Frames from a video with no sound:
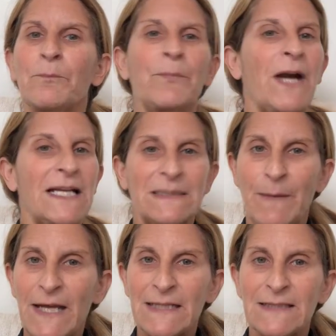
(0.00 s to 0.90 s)

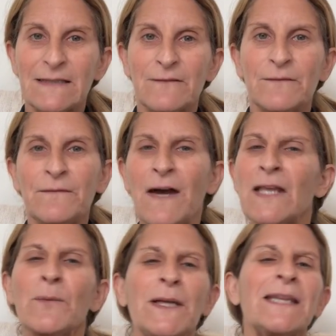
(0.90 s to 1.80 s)
prospects,
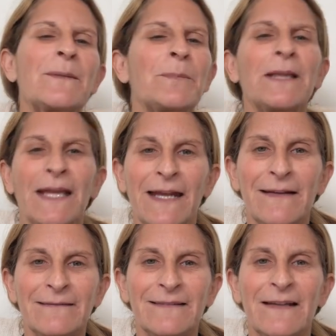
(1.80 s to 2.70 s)
following the
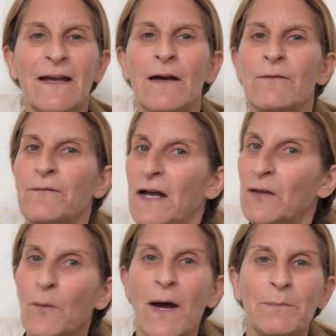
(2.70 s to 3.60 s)
plan,
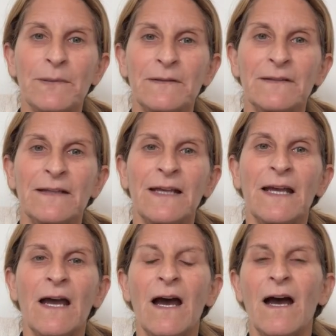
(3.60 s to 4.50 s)
follow up.
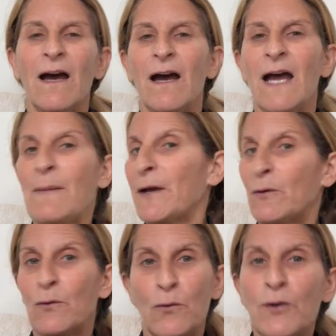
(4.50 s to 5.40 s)
How about
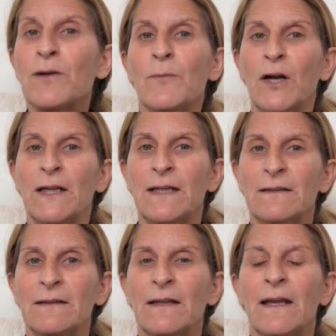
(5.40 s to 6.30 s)
corner market?
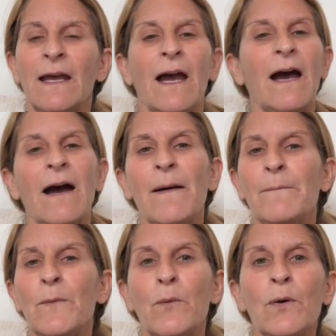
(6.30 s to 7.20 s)

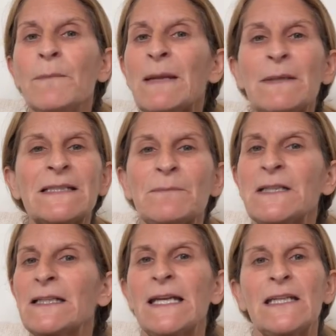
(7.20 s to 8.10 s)
Or maybe
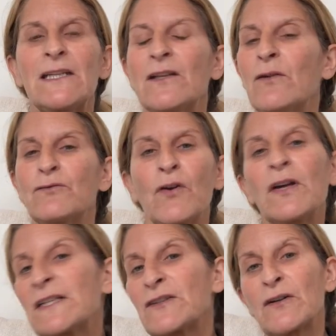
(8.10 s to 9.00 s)
something like,
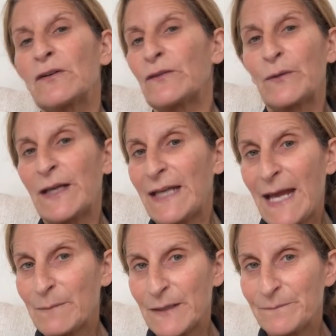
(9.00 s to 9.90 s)
drawing circles on a
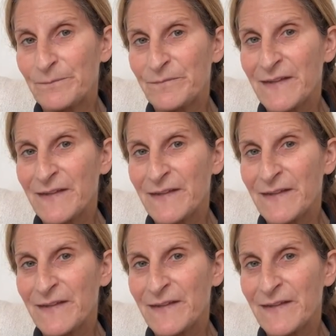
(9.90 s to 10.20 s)
napkin.